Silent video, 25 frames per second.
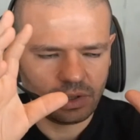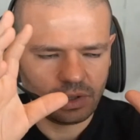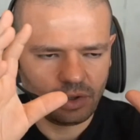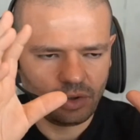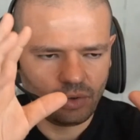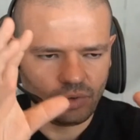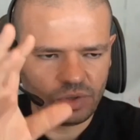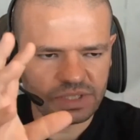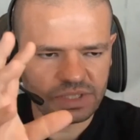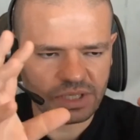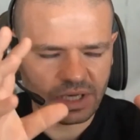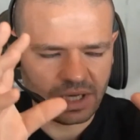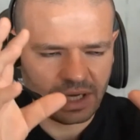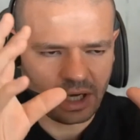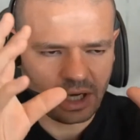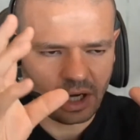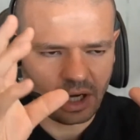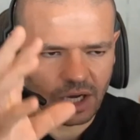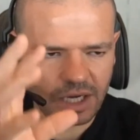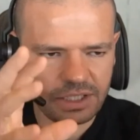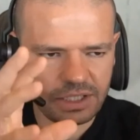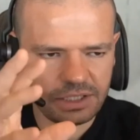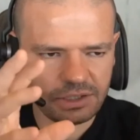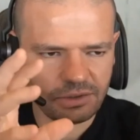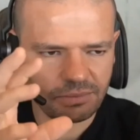is our
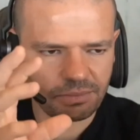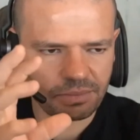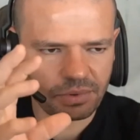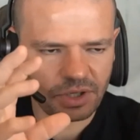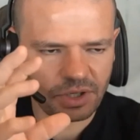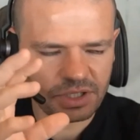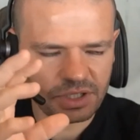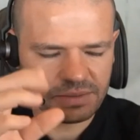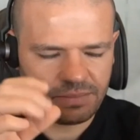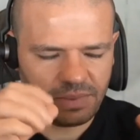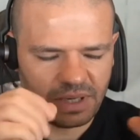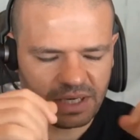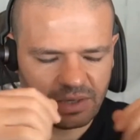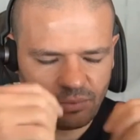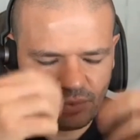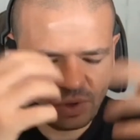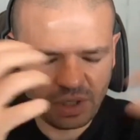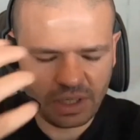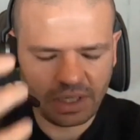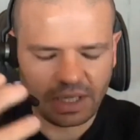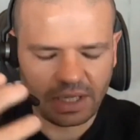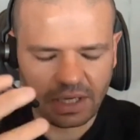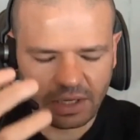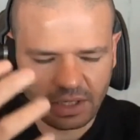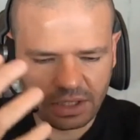ideal prospect? And we
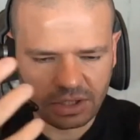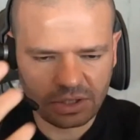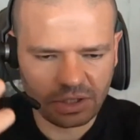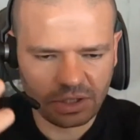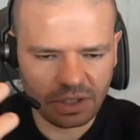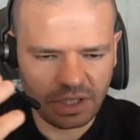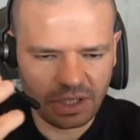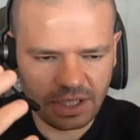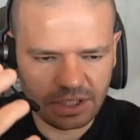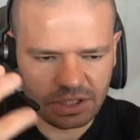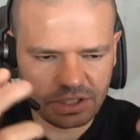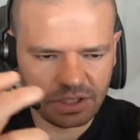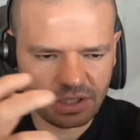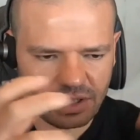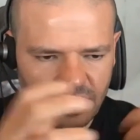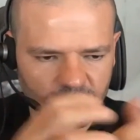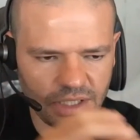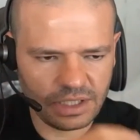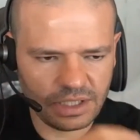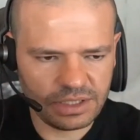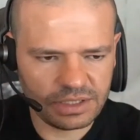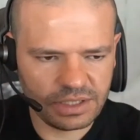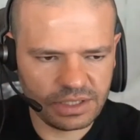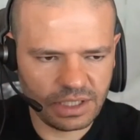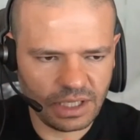can get into each of
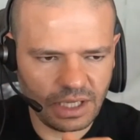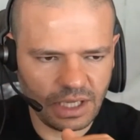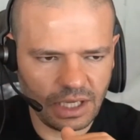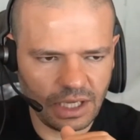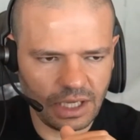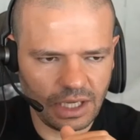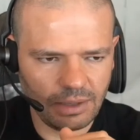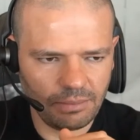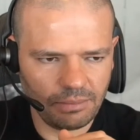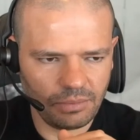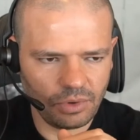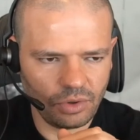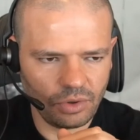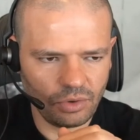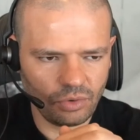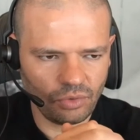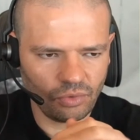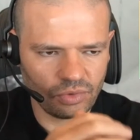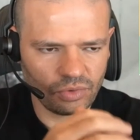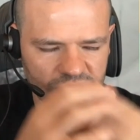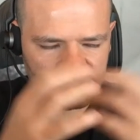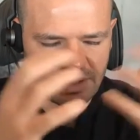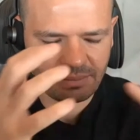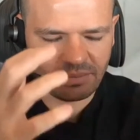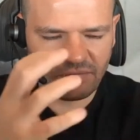these
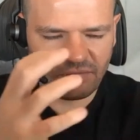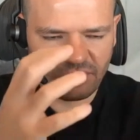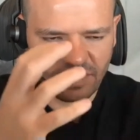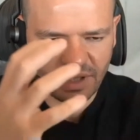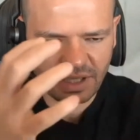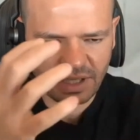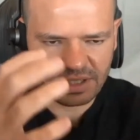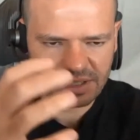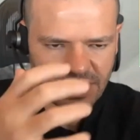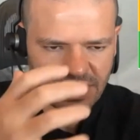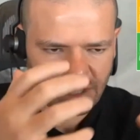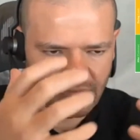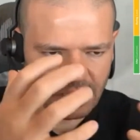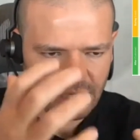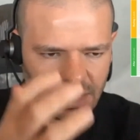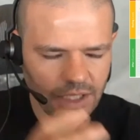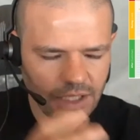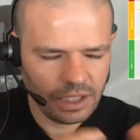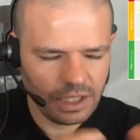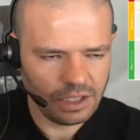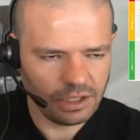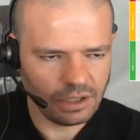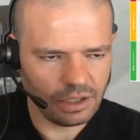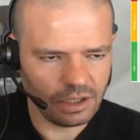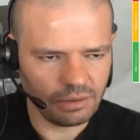or some of these
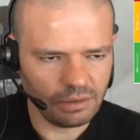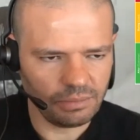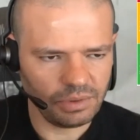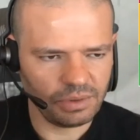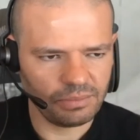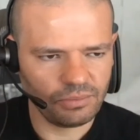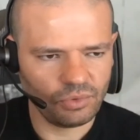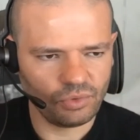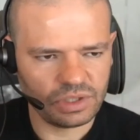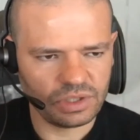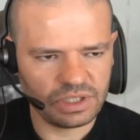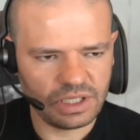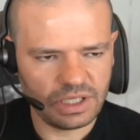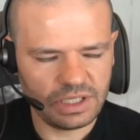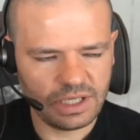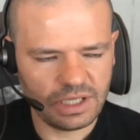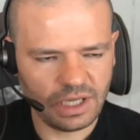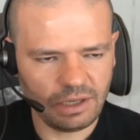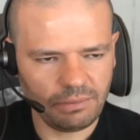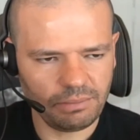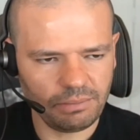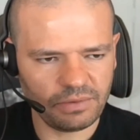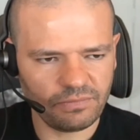in a little bit more detail.